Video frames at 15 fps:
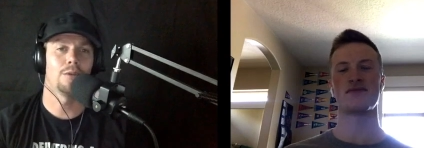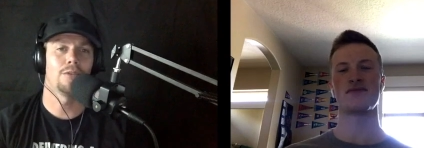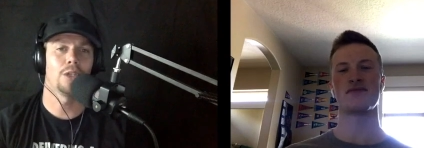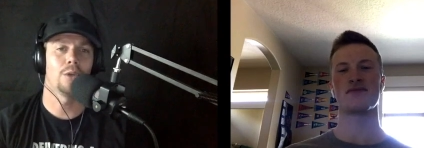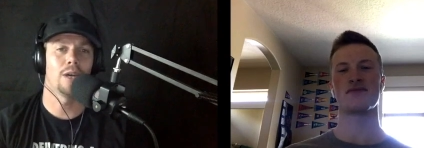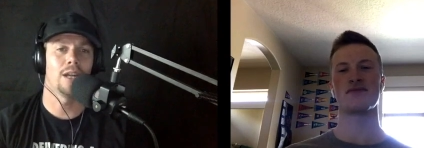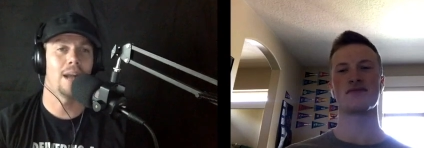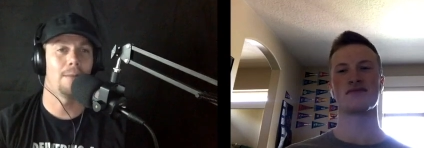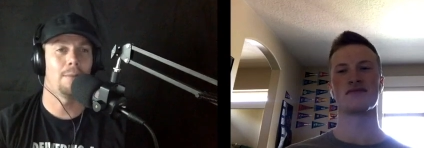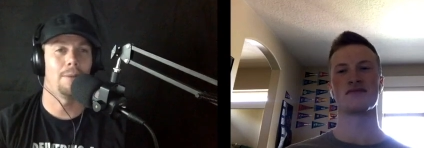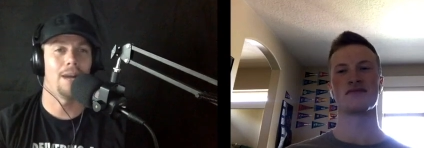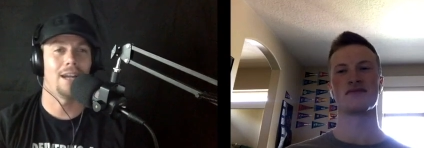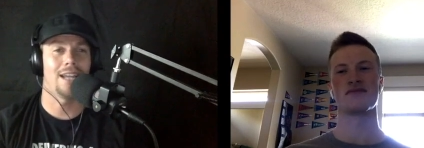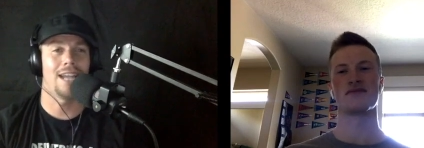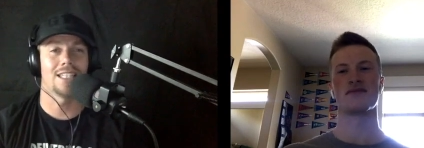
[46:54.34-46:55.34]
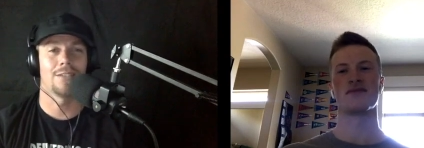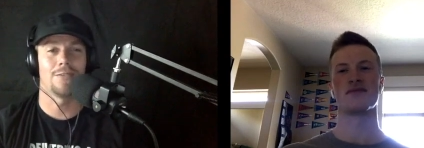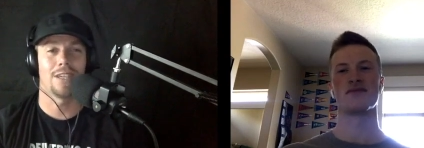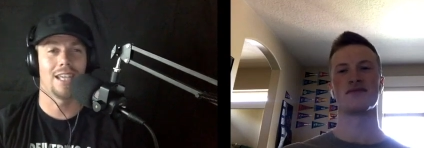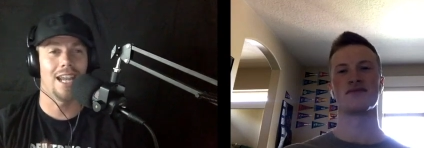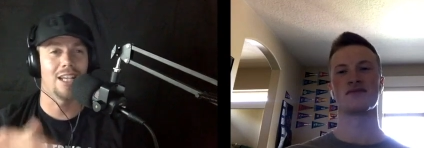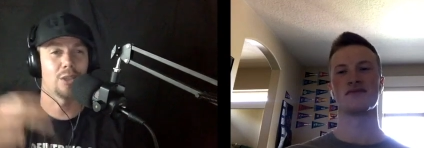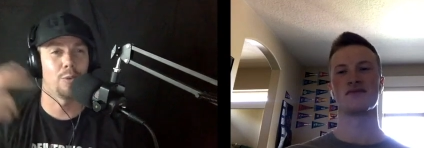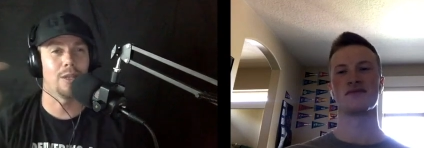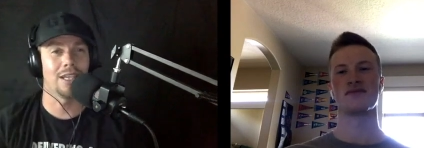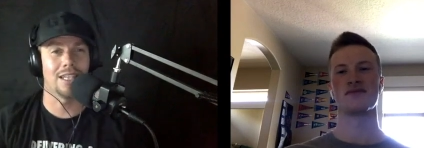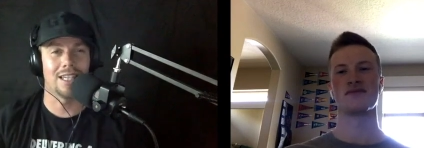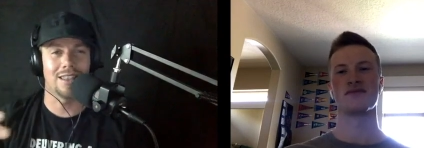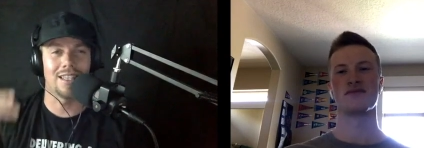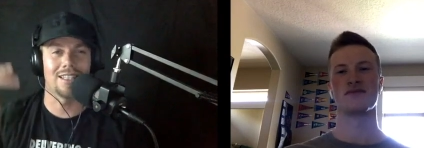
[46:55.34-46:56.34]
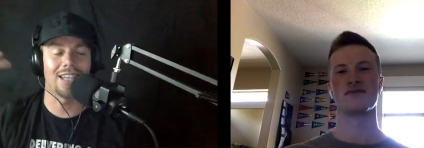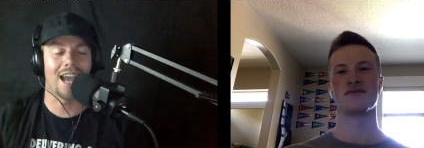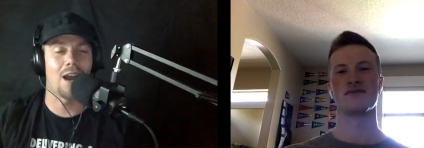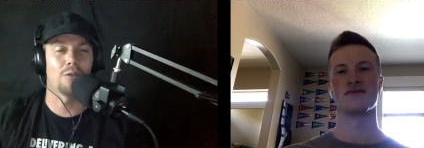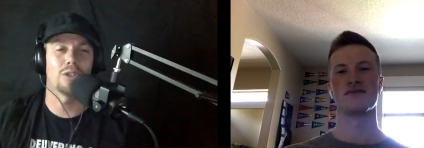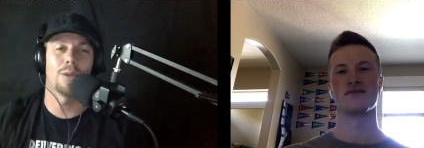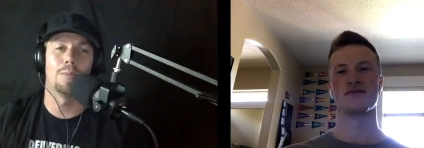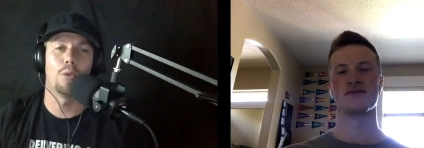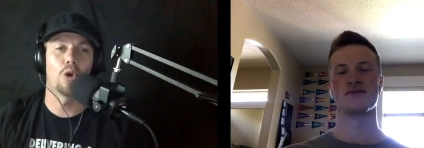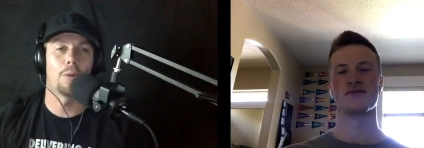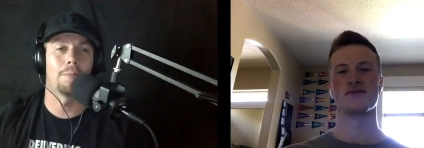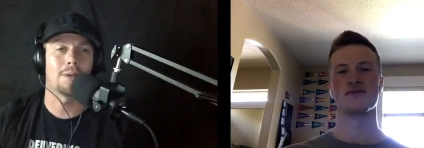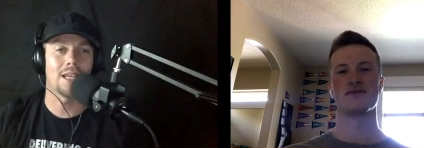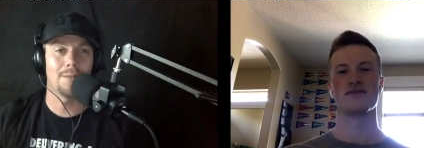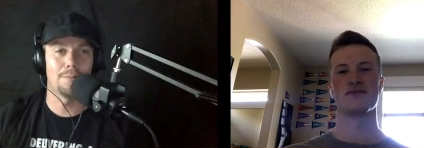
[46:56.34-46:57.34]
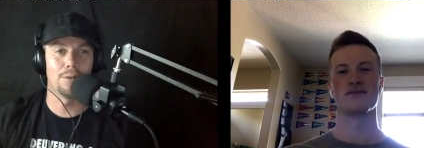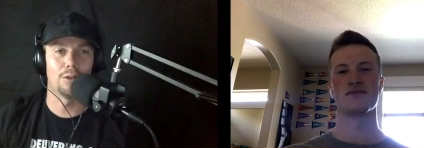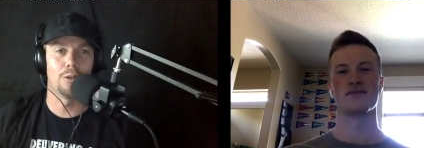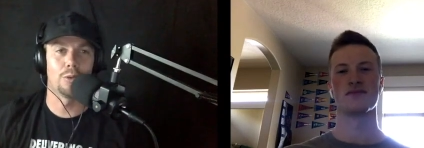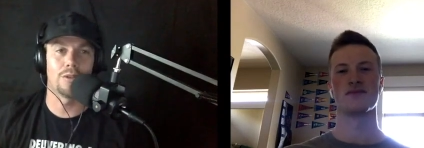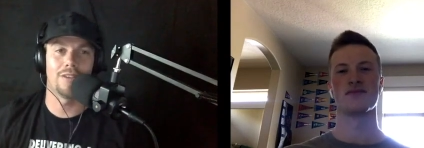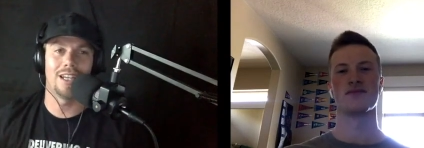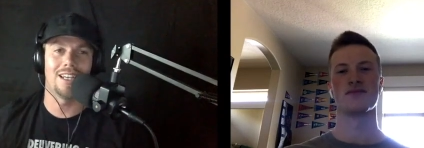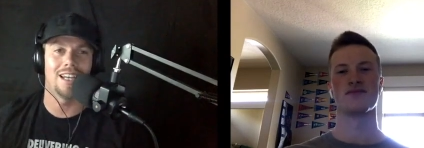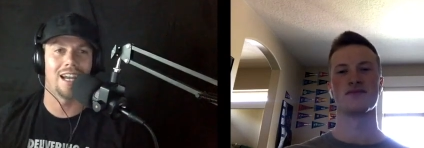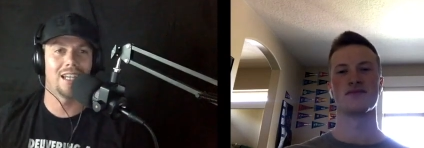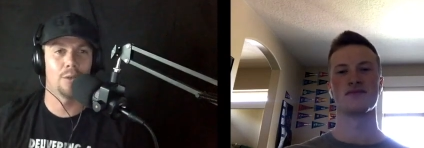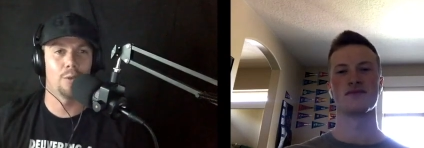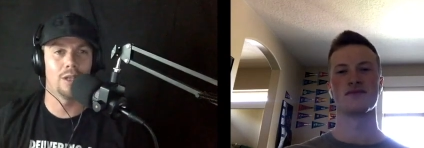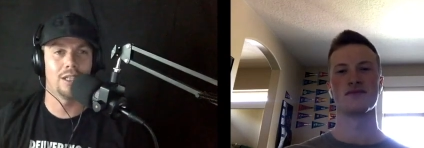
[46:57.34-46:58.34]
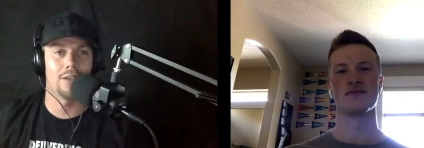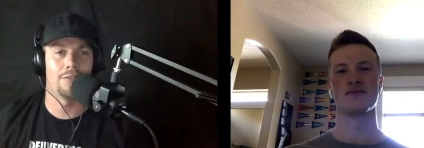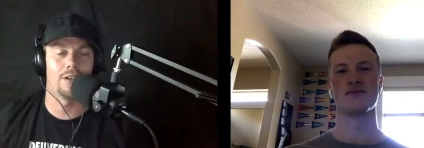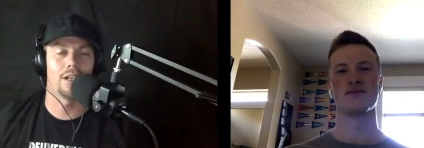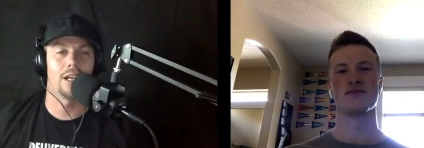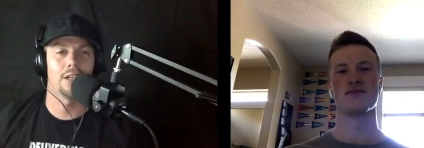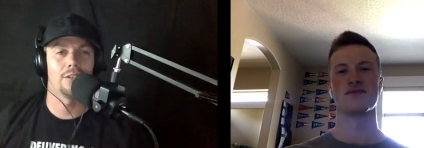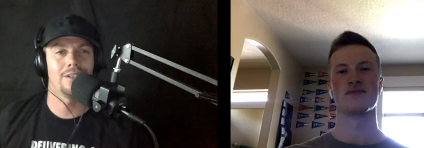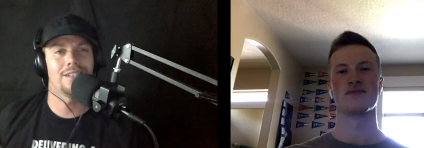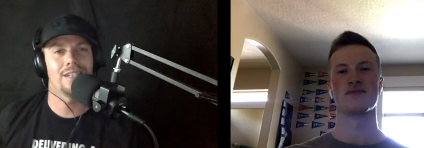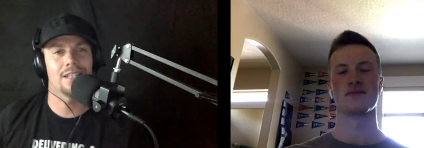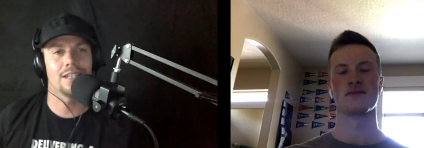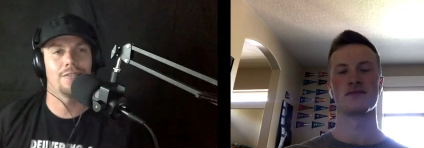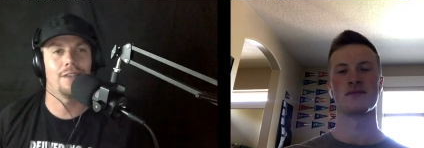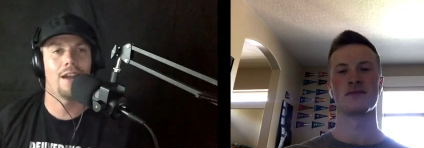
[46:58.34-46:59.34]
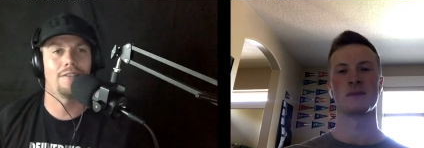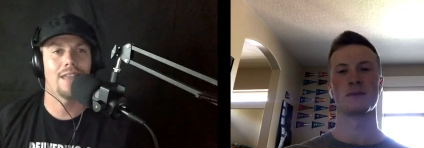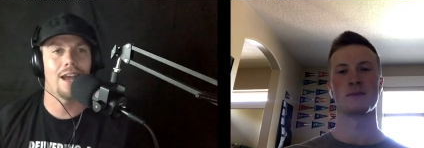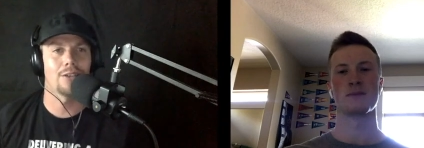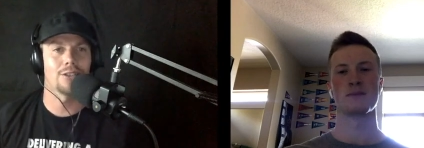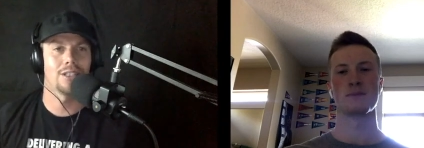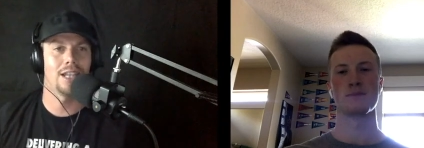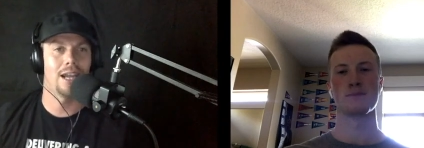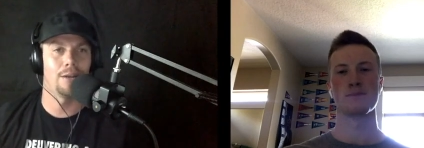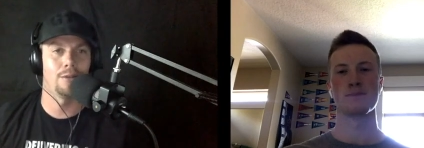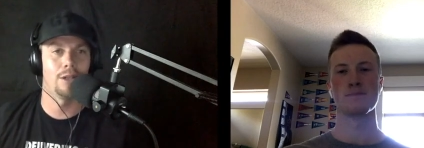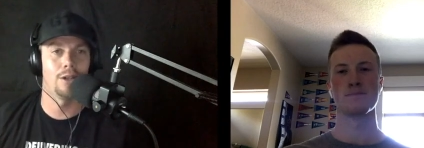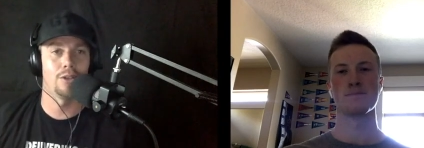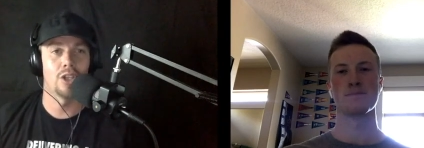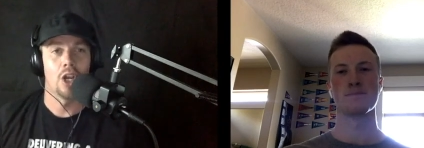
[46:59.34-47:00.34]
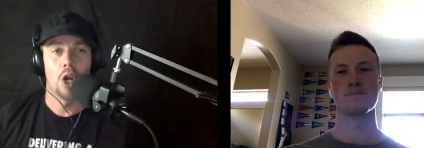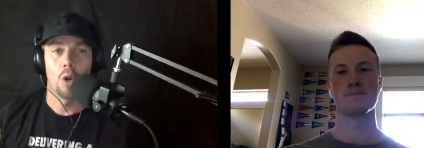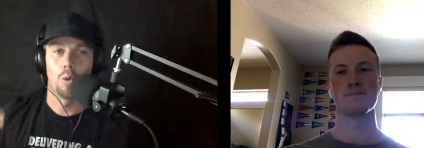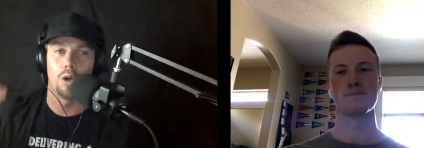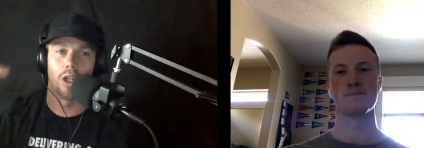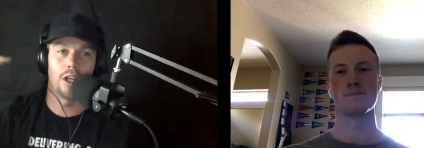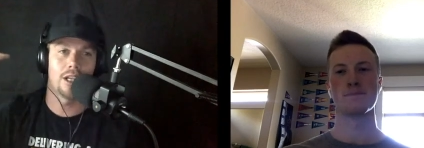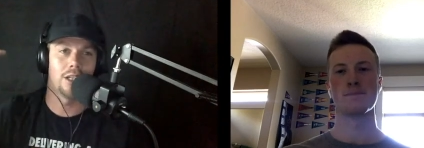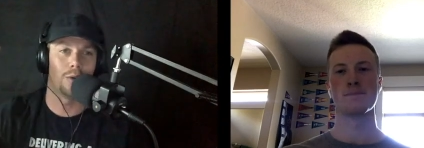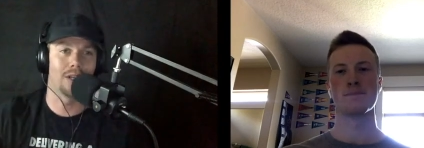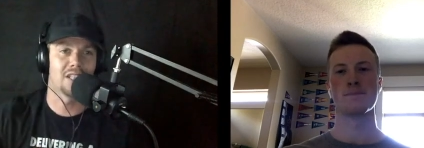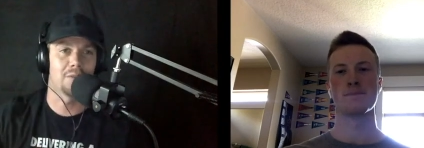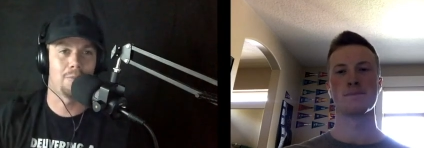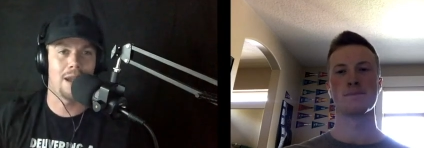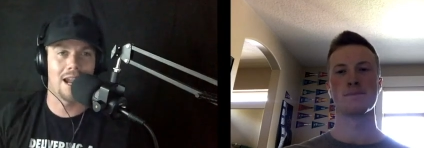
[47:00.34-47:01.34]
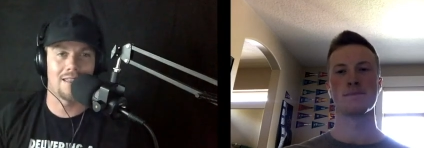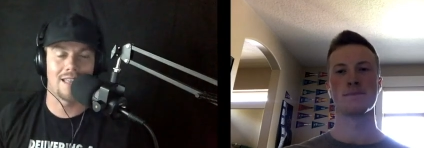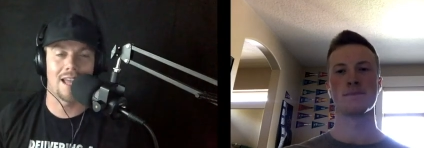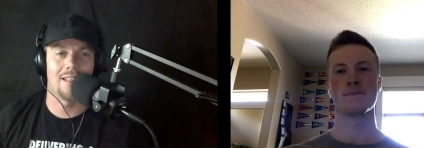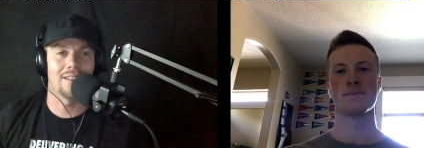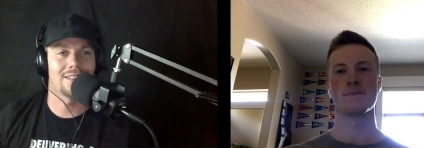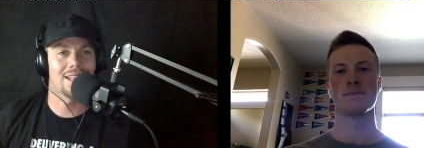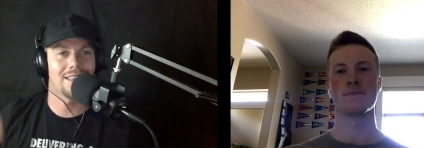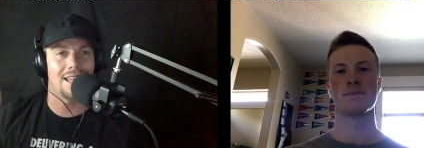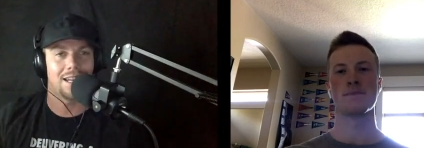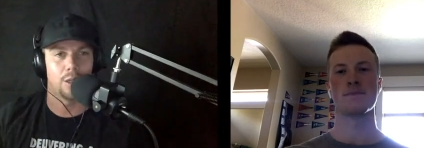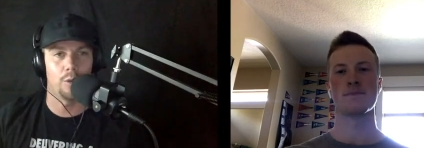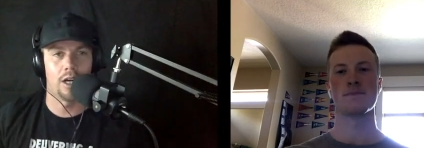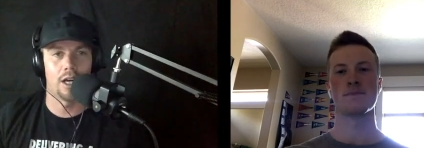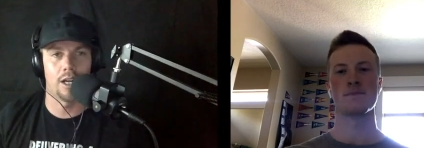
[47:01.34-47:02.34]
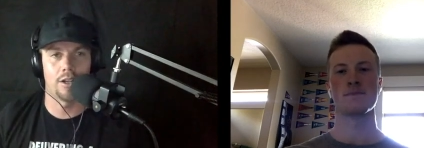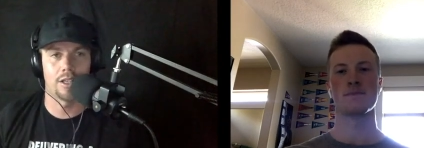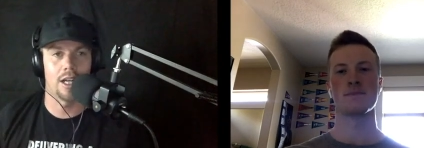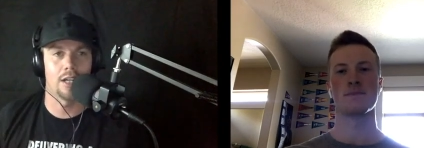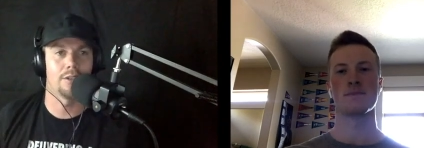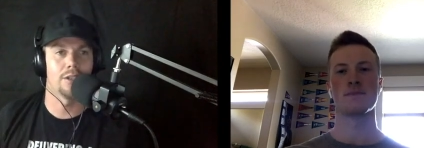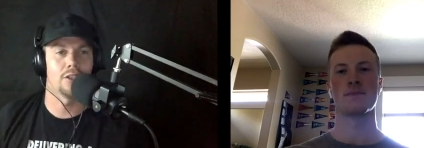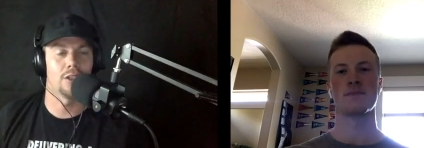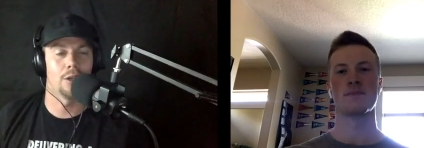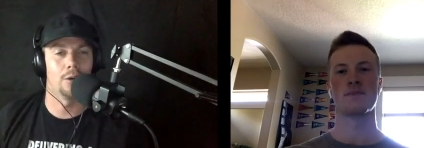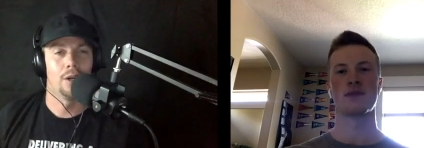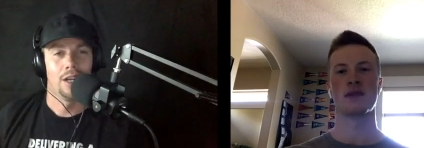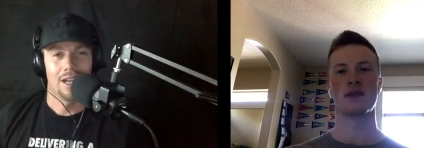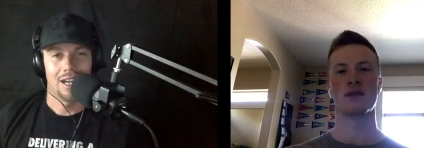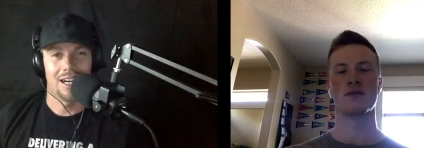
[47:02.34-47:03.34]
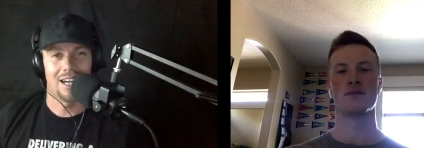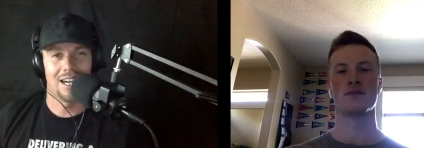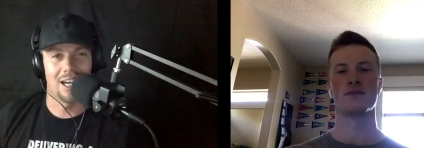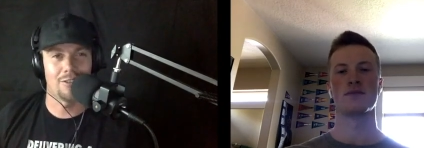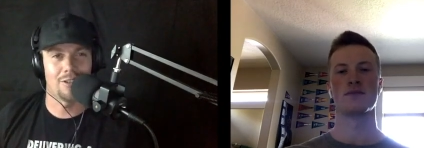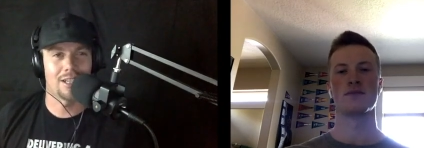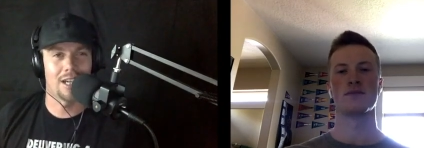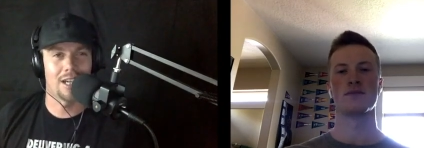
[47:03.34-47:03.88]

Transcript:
Speaker 1: review on Apple Podcasts if you can, so we can get this out to more people. We've hit 91 different countries, 65,000 downloads. We're looking to expand that. Let's get that into 100 countries so 100